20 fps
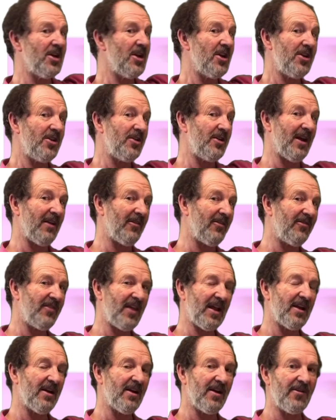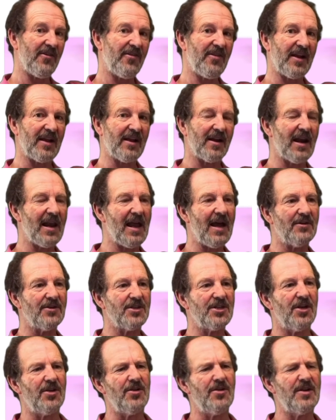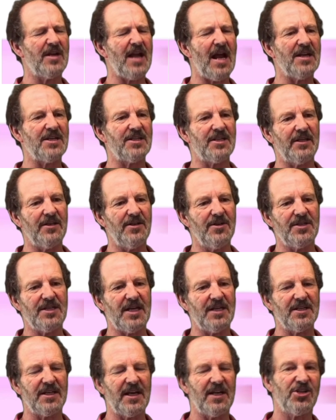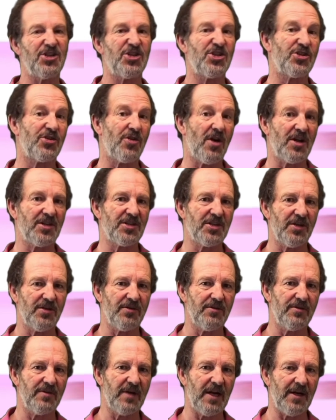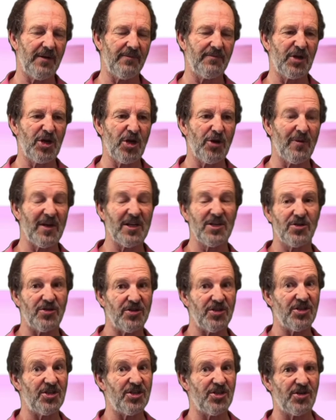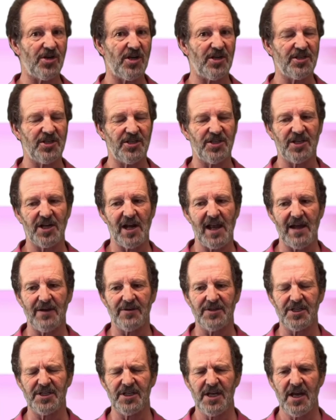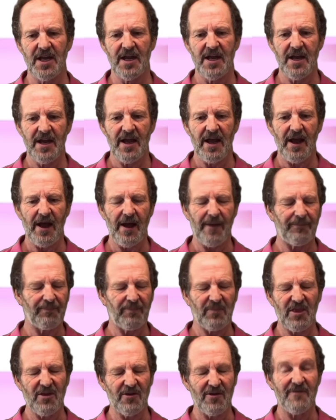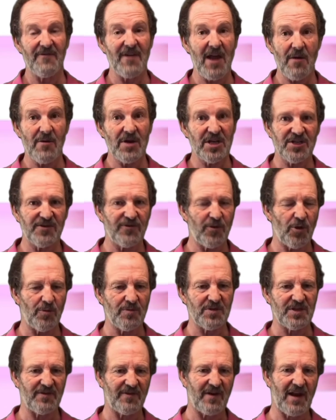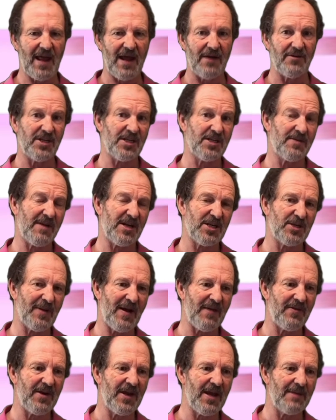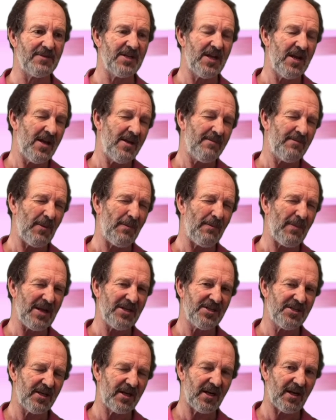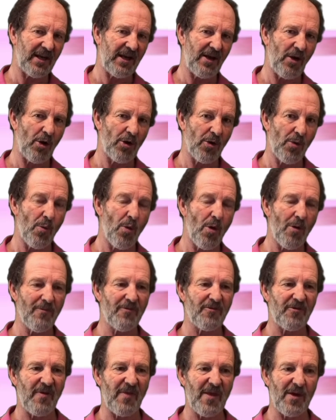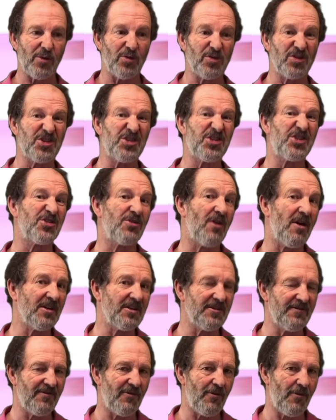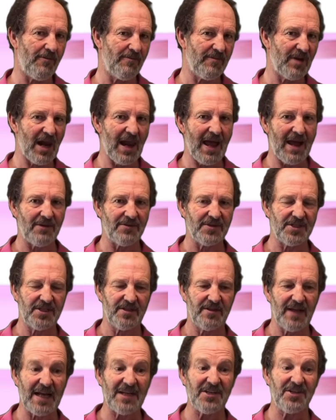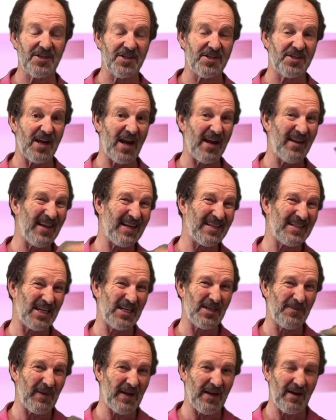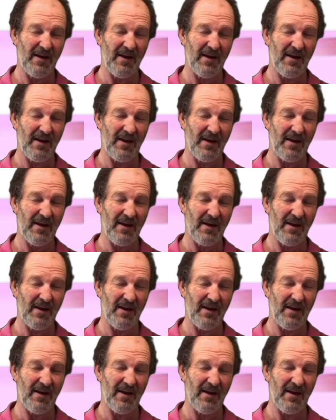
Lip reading: you get thicker and thicker clouds. So you tend to get stratocumulus or just stratus clouds. There are various forms of cloud, doesn't matter about the names, but basically on a warm front they're all stratiform clouds. That is to say, they tend to be